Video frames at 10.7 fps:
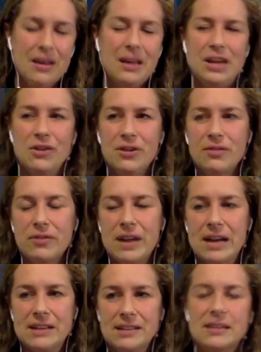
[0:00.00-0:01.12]
Inertive
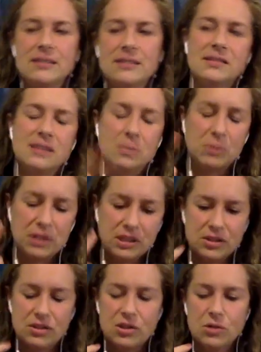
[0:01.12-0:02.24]
reactance has something
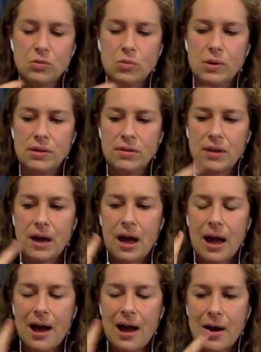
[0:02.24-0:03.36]
to do with
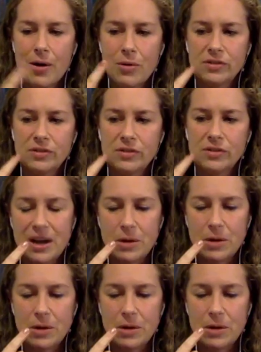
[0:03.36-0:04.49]
how certain
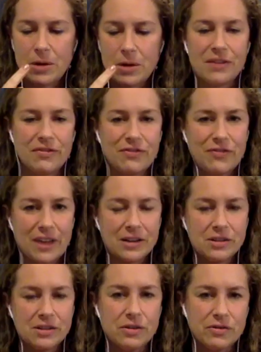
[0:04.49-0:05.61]
vowels
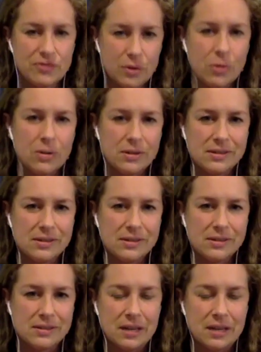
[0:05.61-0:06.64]
affect your folds.